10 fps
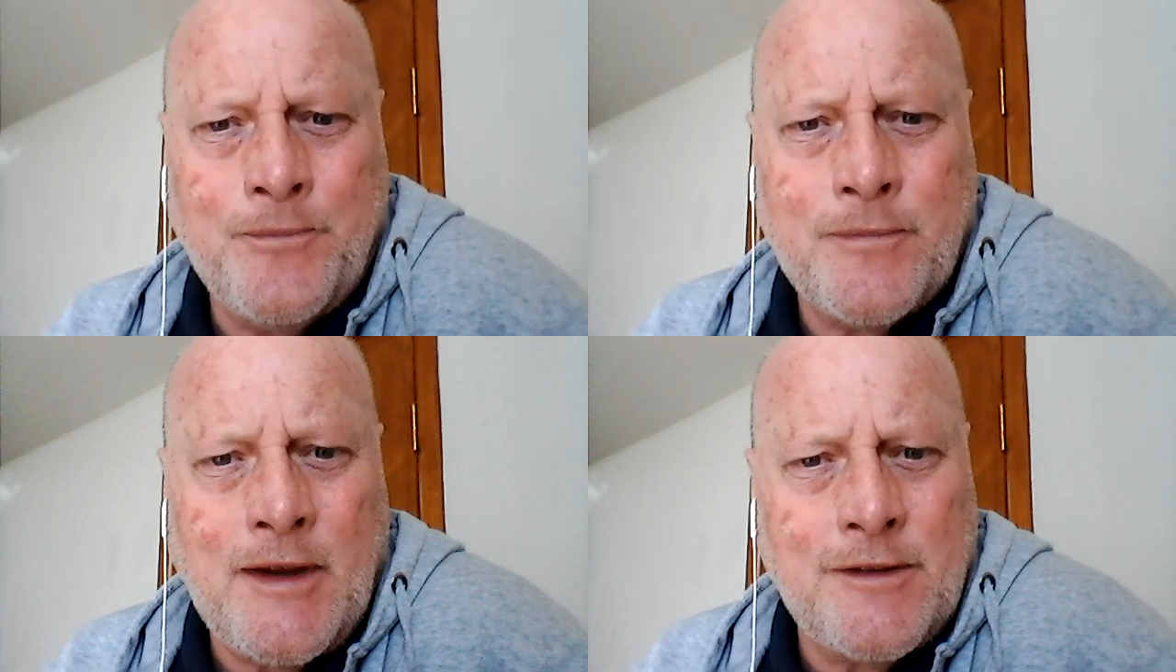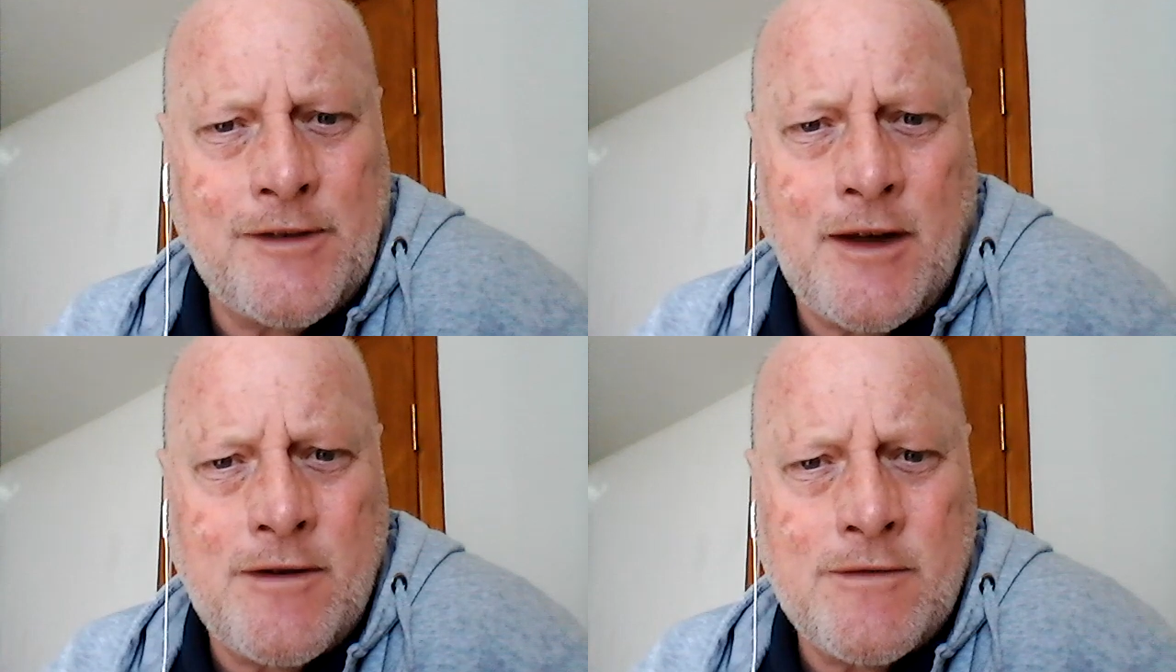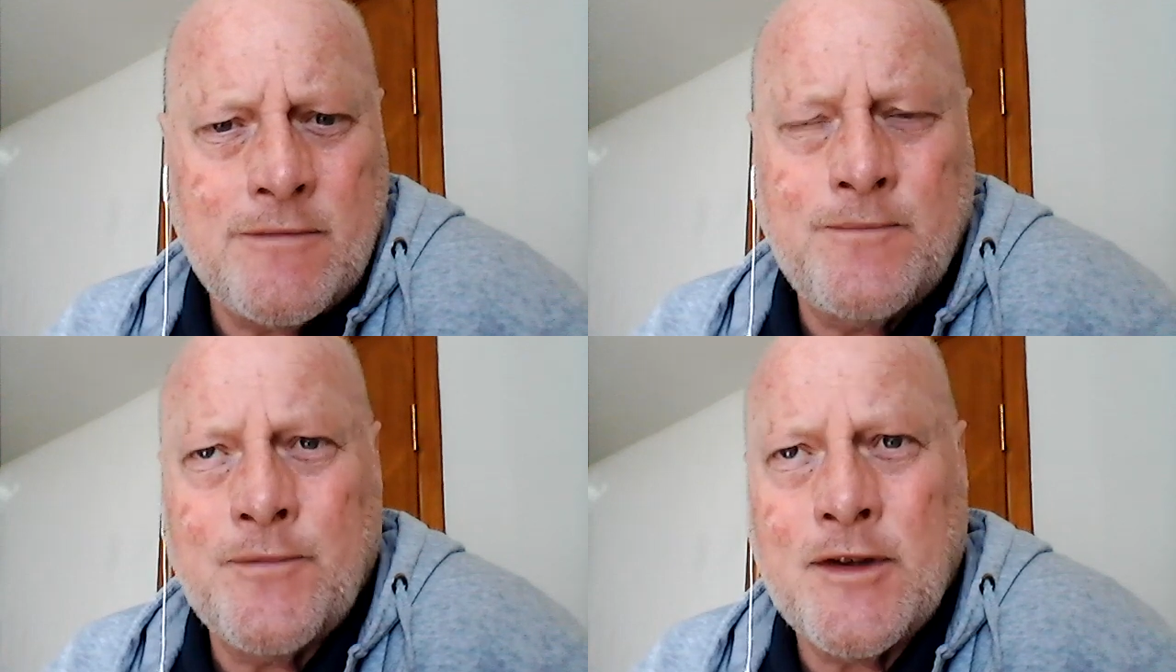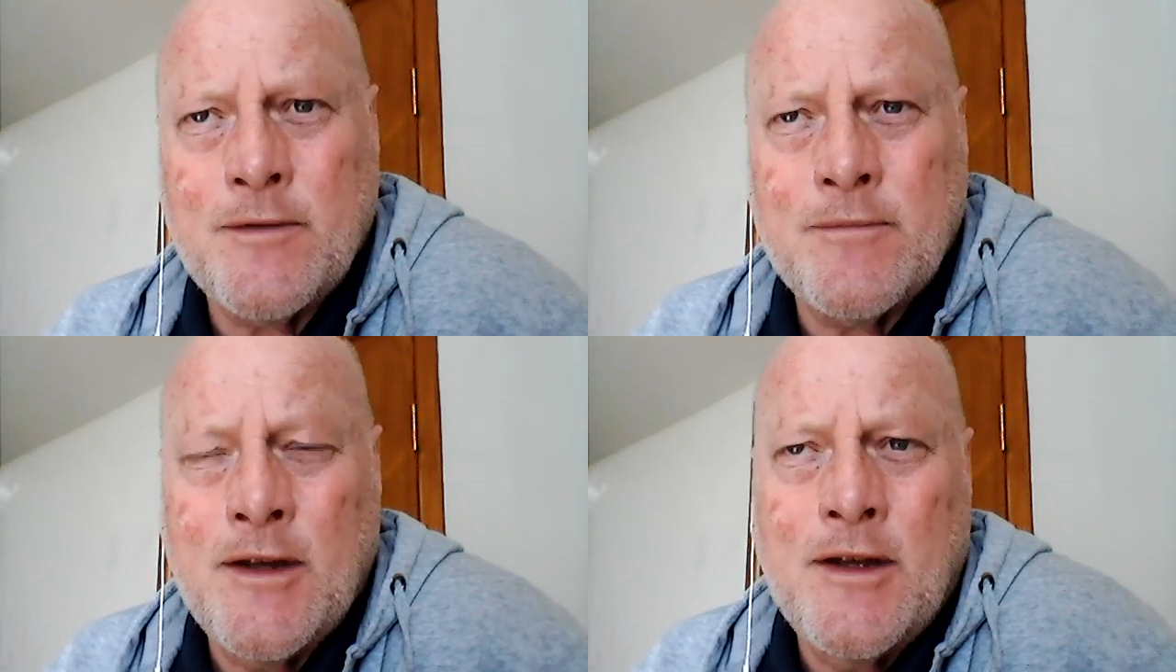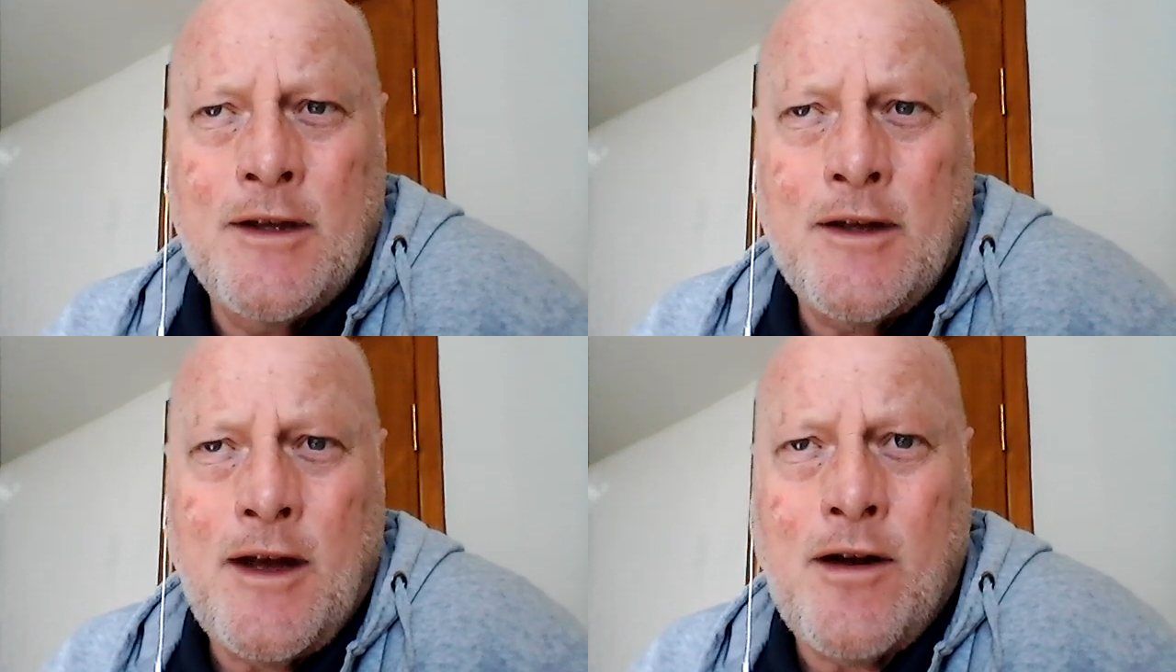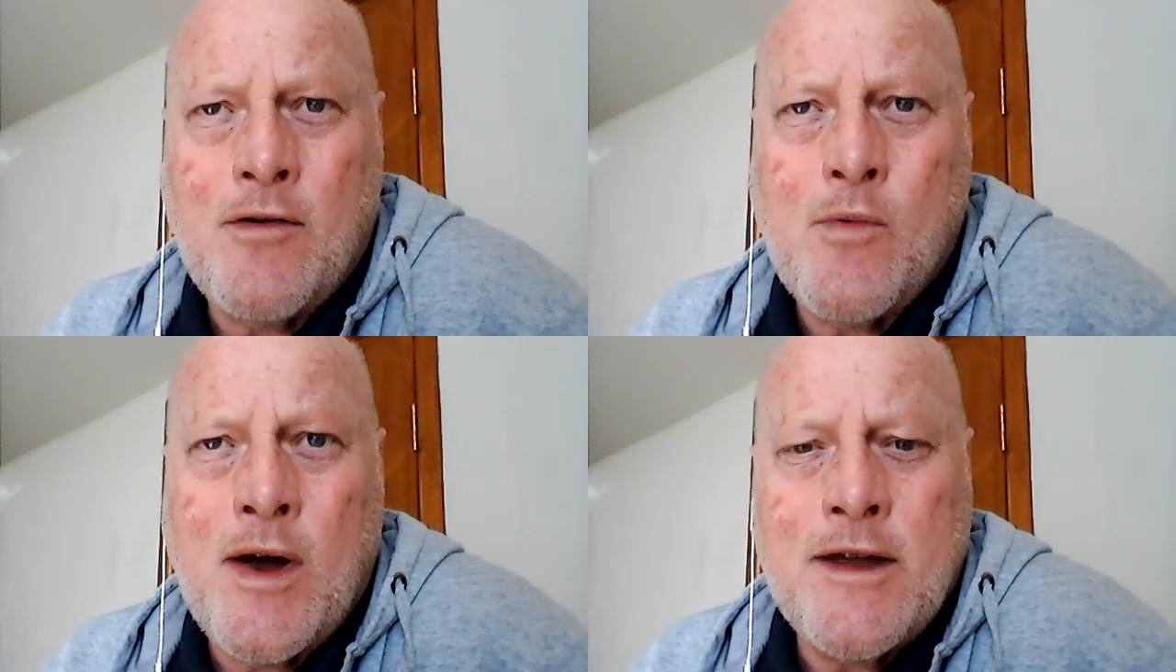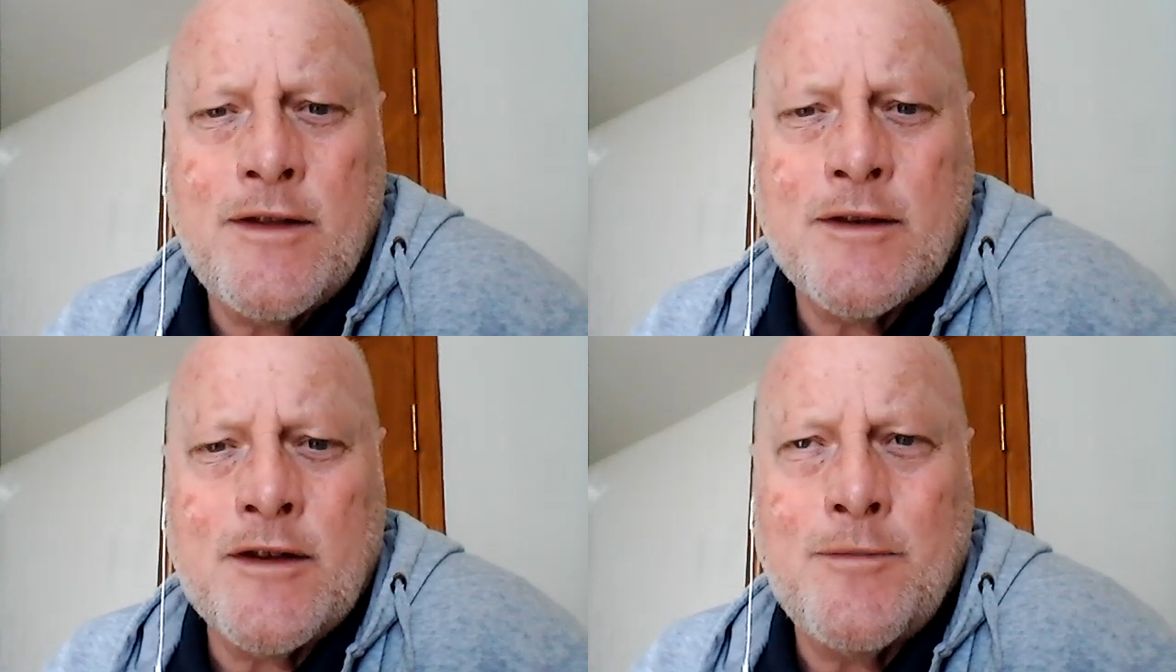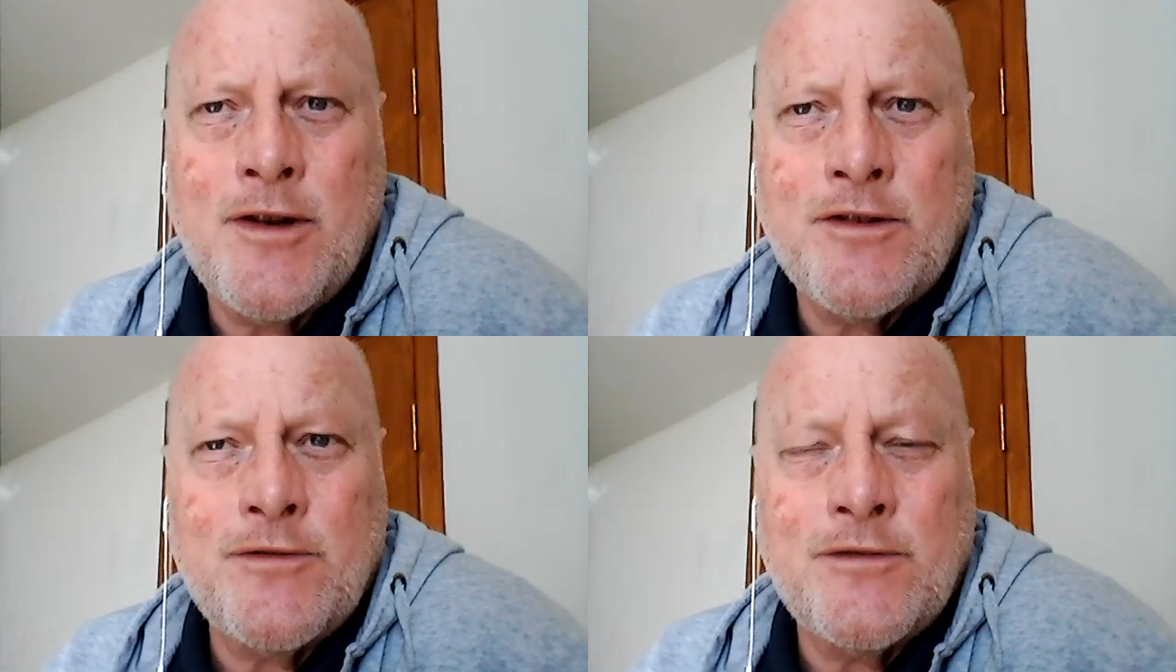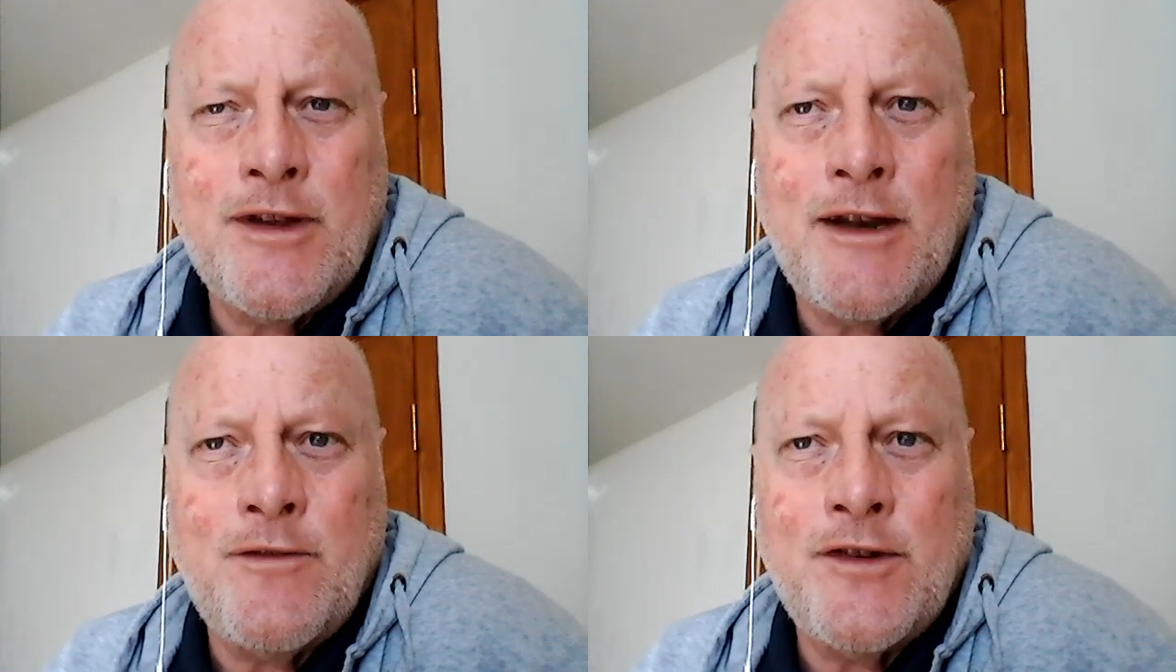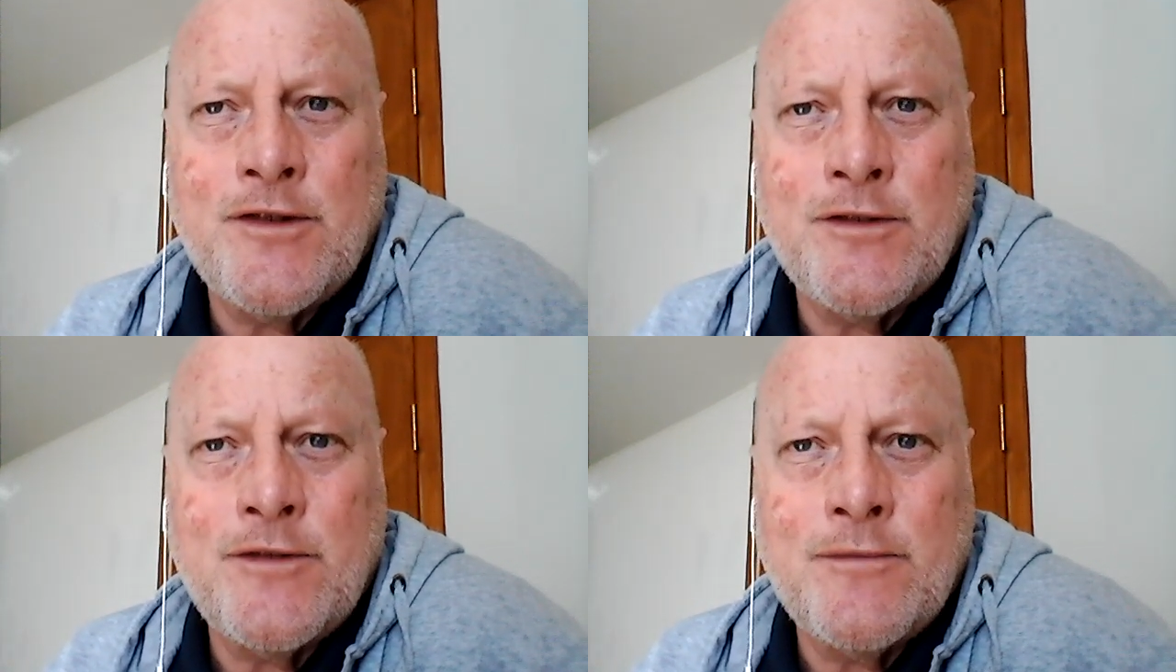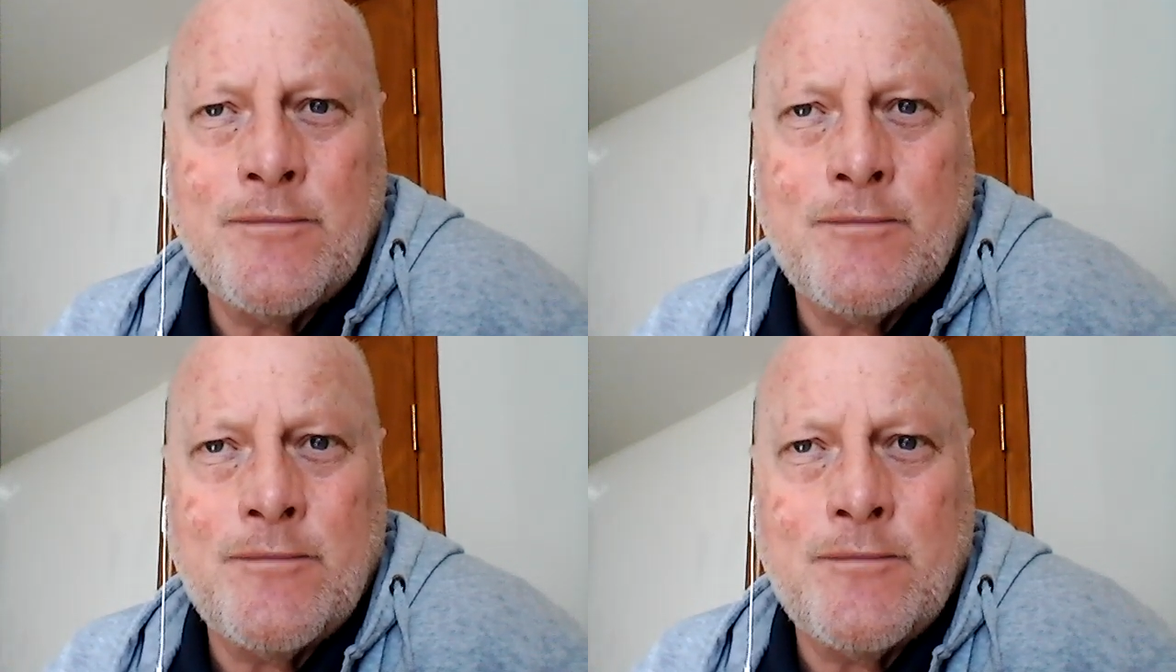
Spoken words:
That's the whole way that commercial television